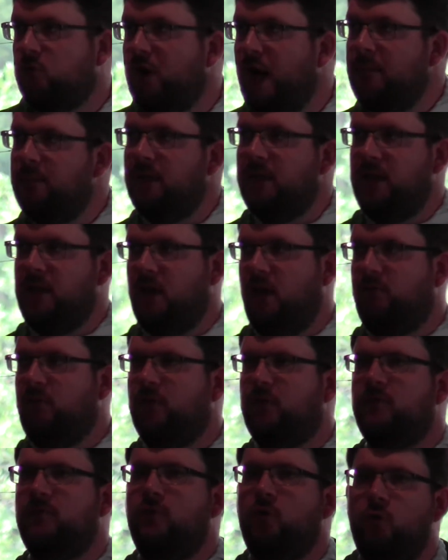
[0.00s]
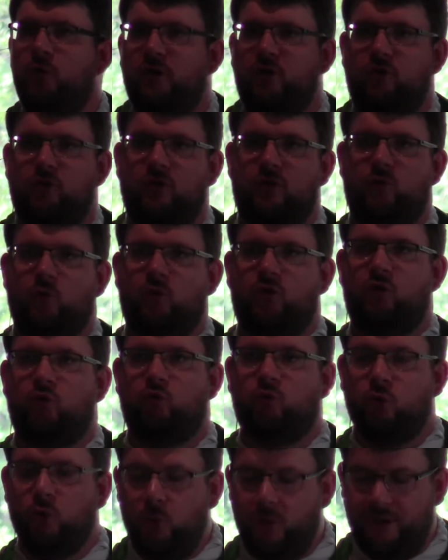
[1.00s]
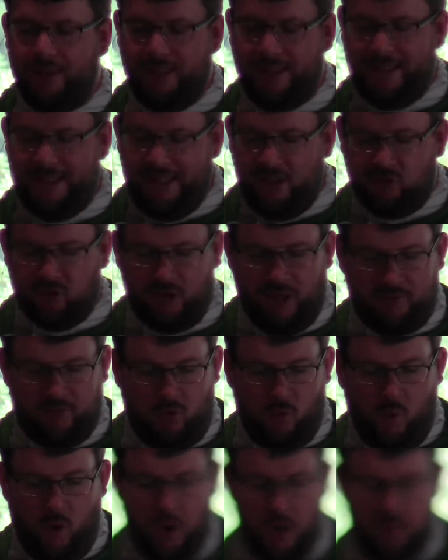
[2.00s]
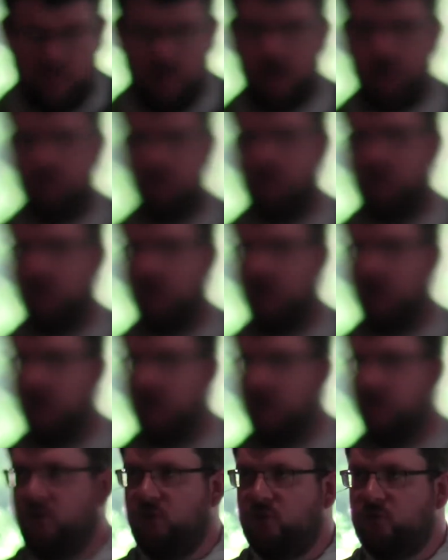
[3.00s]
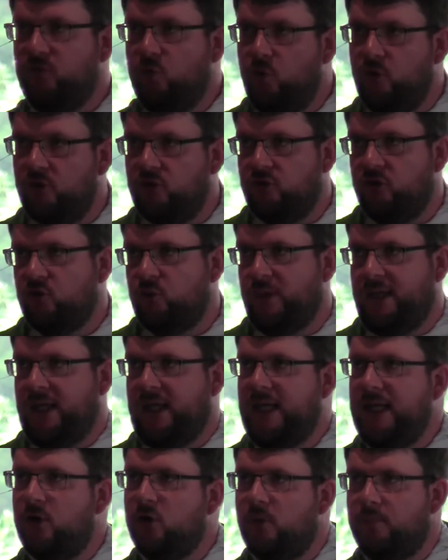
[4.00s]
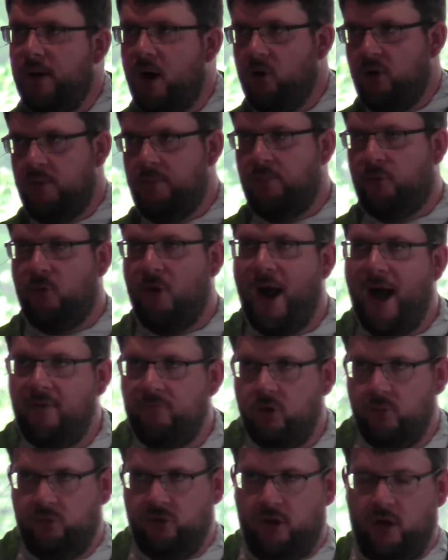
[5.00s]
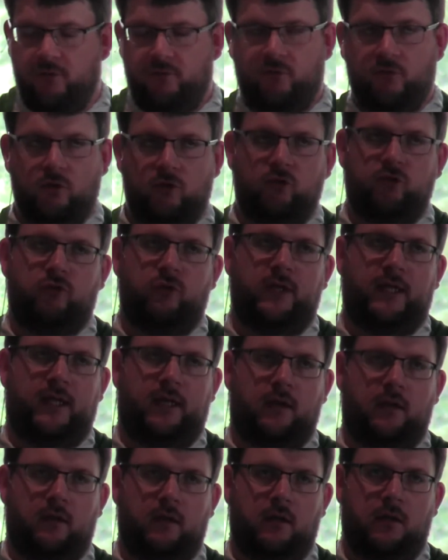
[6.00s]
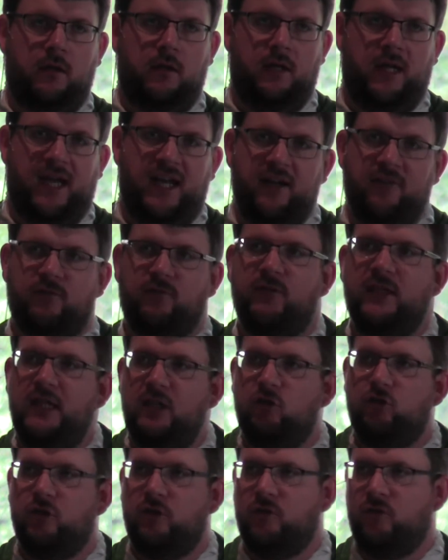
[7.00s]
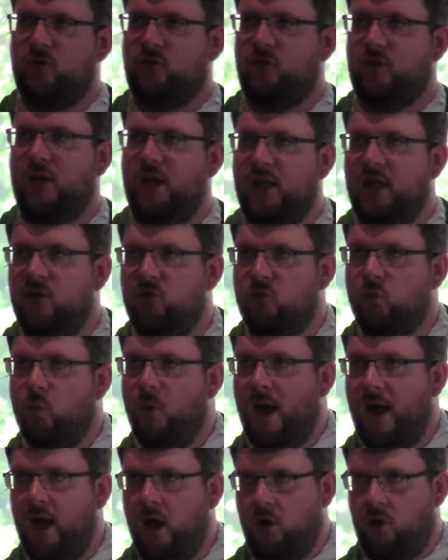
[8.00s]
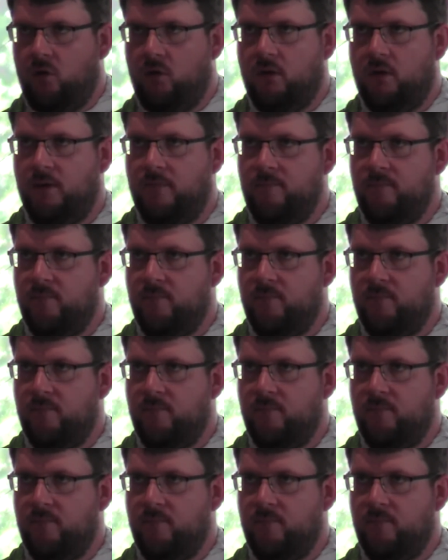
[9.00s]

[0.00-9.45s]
the remedy of the foolishness which is rooted in each and every one of us. This foolishness we hear about in Proverbs in our first reading, and Ephesians as well,